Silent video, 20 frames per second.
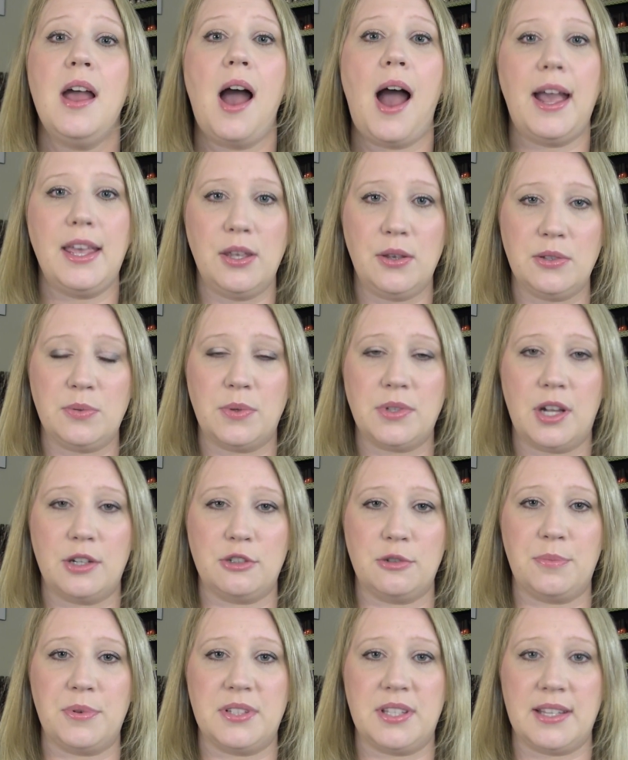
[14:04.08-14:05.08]
I use
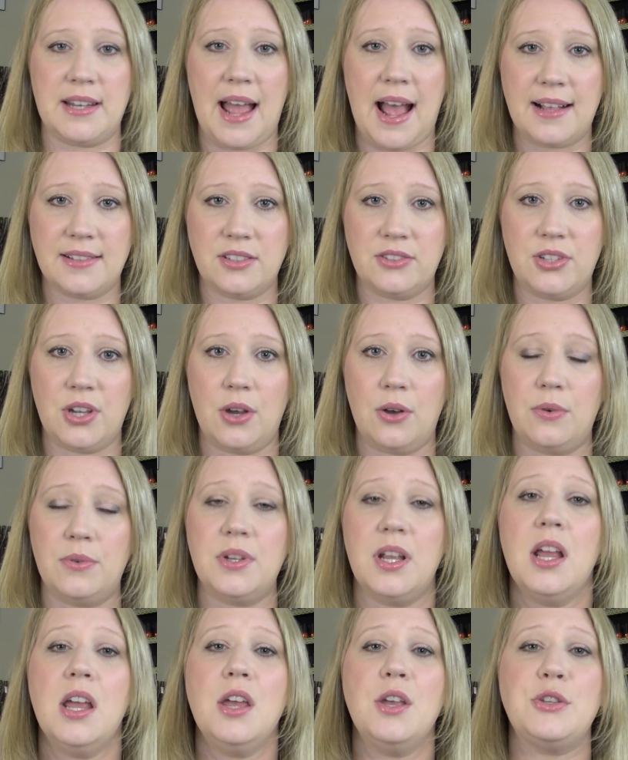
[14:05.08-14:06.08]
100% acetone,
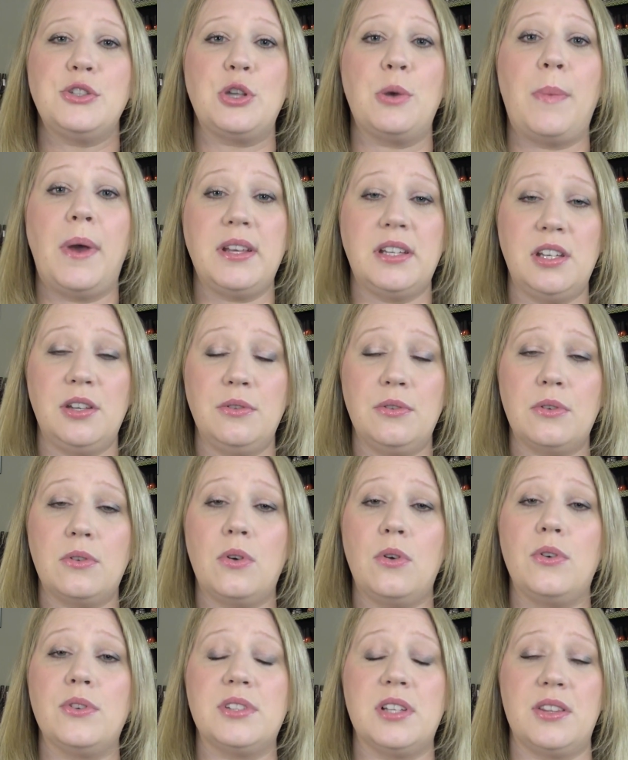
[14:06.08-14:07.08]
so my
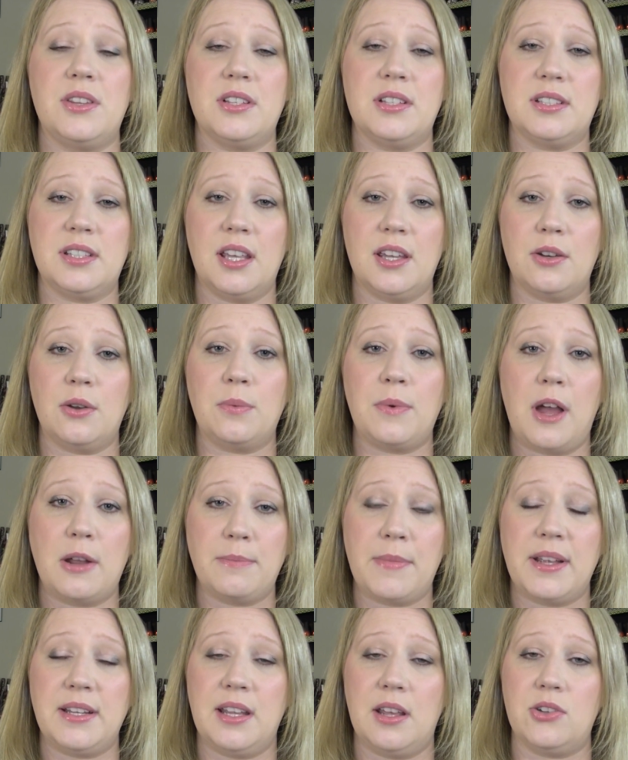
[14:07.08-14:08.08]
cuticles and the skin around
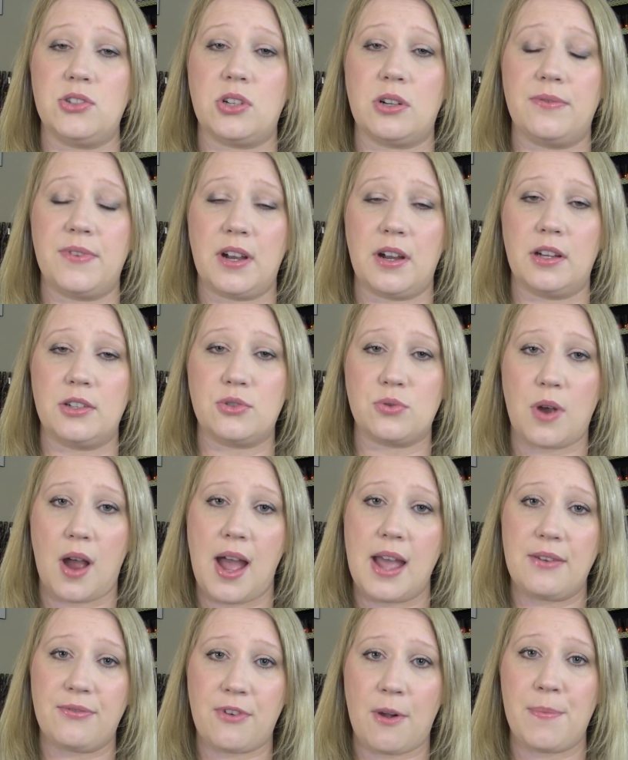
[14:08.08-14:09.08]
my nails are very
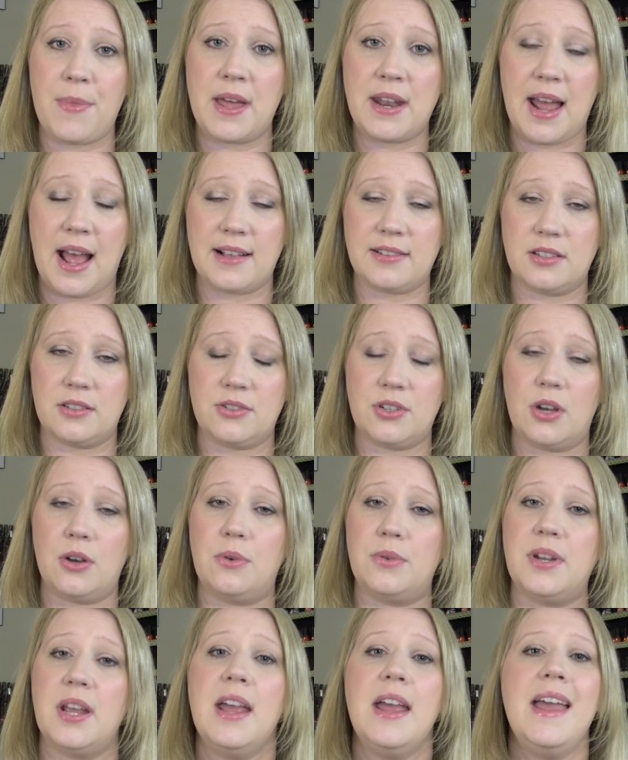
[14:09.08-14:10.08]
dry from that
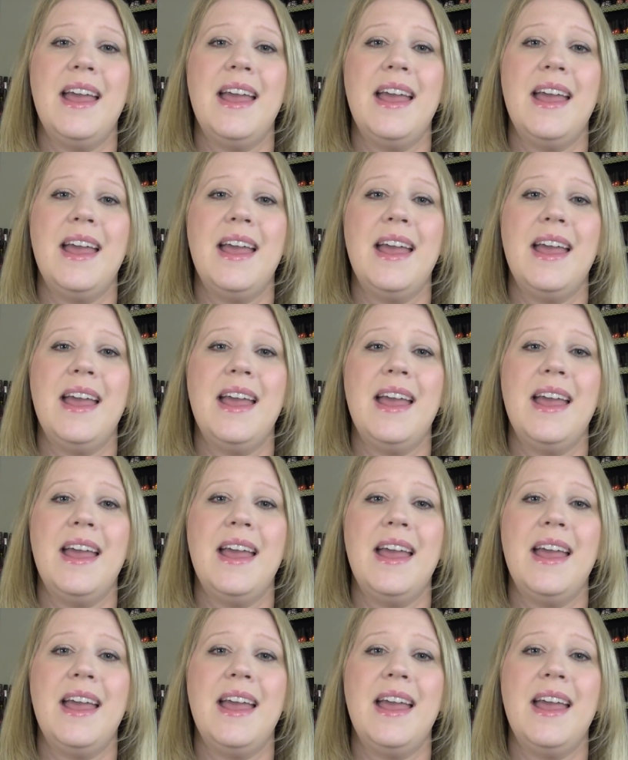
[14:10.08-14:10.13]
acetone.